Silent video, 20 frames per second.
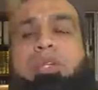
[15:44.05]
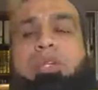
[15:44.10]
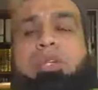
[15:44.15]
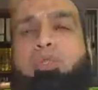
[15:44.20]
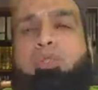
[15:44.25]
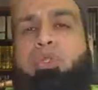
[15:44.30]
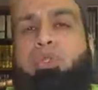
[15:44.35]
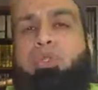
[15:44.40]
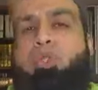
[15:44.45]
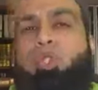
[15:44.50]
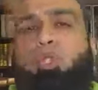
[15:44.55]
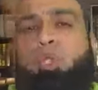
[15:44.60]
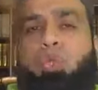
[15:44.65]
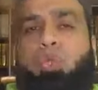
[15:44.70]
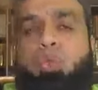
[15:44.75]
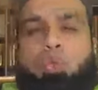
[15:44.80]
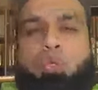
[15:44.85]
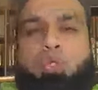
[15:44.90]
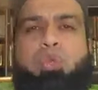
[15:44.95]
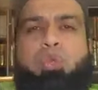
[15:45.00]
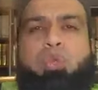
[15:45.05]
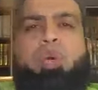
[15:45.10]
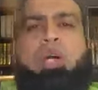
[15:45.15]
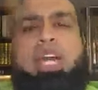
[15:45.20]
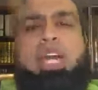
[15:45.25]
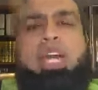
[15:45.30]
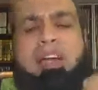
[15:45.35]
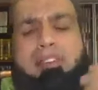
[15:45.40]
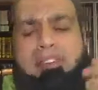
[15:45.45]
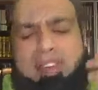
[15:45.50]
them to choose
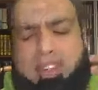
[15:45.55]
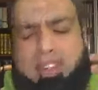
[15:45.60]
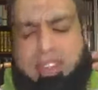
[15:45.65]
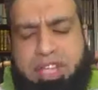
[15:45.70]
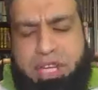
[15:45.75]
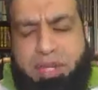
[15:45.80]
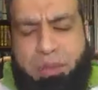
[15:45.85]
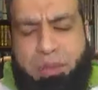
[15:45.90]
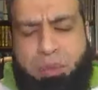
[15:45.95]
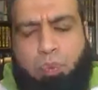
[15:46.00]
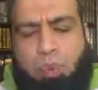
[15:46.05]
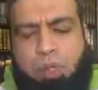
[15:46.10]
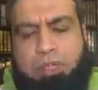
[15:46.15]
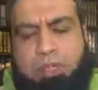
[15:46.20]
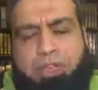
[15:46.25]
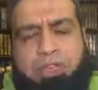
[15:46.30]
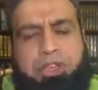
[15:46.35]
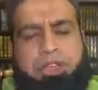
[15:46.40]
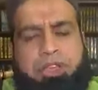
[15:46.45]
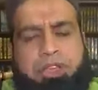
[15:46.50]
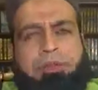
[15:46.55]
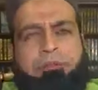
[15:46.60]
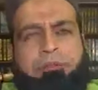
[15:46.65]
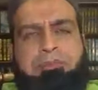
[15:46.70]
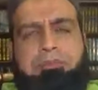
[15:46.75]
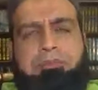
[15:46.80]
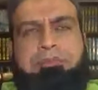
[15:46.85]
whatever they wish